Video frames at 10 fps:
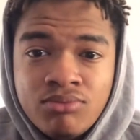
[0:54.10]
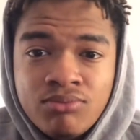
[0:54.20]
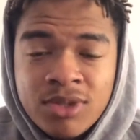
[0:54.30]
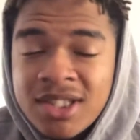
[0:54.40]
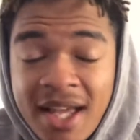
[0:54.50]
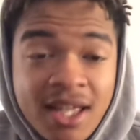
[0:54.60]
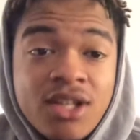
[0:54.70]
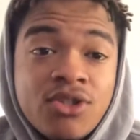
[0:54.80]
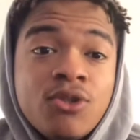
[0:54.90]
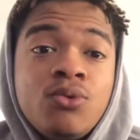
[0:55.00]

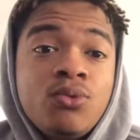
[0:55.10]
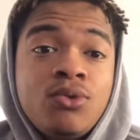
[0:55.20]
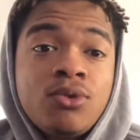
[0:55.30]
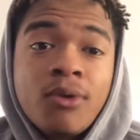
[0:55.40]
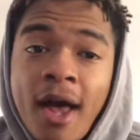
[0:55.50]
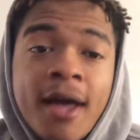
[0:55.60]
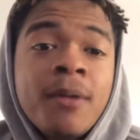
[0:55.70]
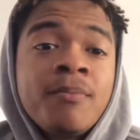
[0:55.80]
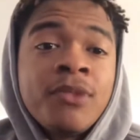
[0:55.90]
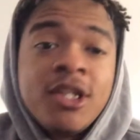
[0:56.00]
Satan shoes, okay?
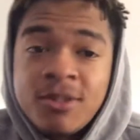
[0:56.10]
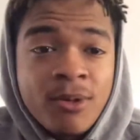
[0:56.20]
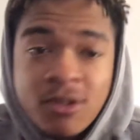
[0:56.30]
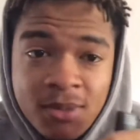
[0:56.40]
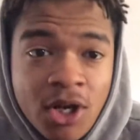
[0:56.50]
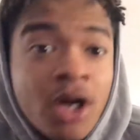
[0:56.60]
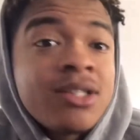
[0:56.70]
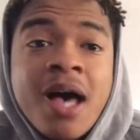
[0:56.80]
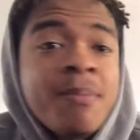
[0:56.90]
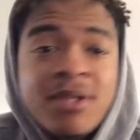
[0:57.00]
It's supposed to be all
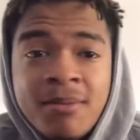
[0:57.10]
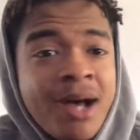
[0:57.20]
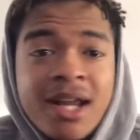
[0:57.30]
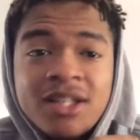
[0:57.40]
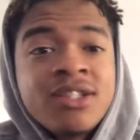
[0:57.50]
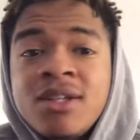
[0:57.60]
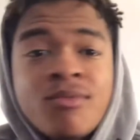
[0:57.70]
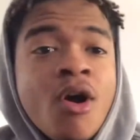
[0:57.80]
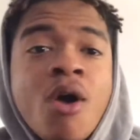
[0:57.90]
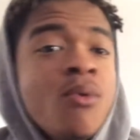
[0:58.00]
type of demonic shit
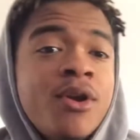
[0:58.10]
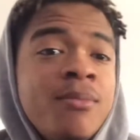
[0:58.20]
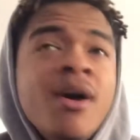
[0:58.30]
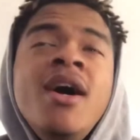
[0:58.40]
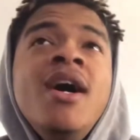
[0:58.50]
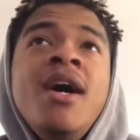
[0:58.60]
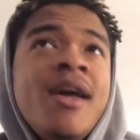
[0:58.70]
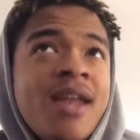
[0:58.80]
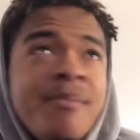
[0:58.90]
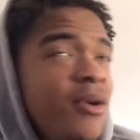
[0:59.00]
wrong with them.
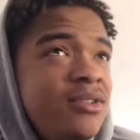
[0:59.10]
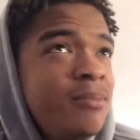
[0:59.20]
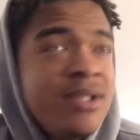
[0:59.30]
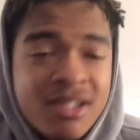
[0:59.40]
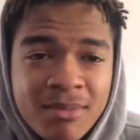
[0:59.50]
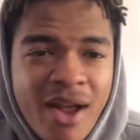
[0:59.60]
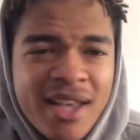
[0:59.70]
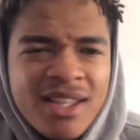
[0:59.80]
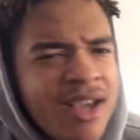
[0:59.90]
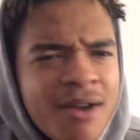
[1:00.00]
And they're supposed to be some
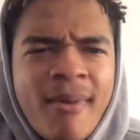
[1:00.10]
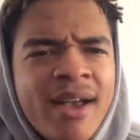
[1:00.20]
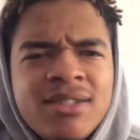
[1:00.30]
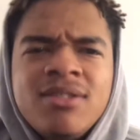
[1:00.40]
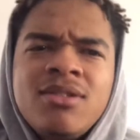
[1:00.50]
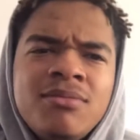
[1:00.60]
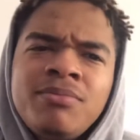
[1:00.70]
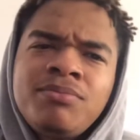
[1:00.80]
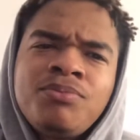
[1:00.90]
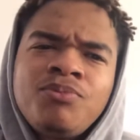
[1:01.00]
Nike Air
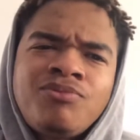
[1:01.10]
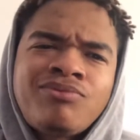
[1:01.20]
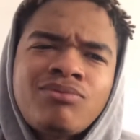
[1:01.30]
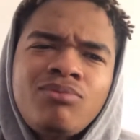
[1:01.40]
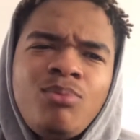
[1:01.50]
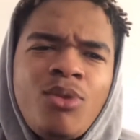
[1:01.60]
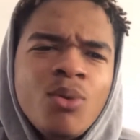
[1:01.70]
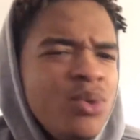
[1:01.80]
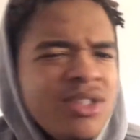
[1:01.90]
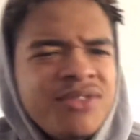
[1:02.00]
Maxes.
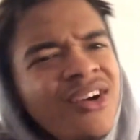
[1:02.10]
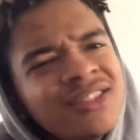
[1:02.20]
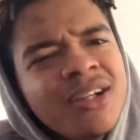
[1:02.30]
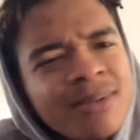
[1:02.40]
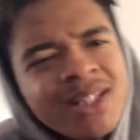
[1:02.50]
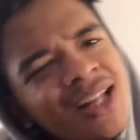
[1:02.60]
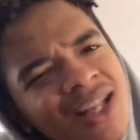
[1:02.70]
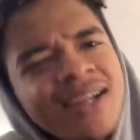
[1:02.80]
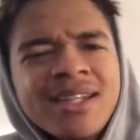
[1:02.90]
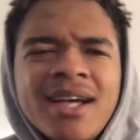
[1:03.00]
Which is fucked up because I
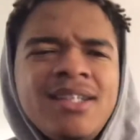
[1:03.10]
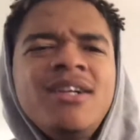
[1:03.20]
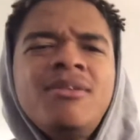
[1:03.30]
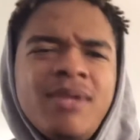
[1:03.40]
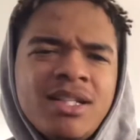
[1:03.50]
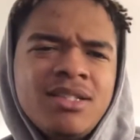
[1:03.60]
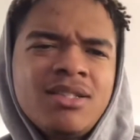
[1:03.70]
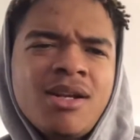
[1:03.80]
like Nike Air Maxes.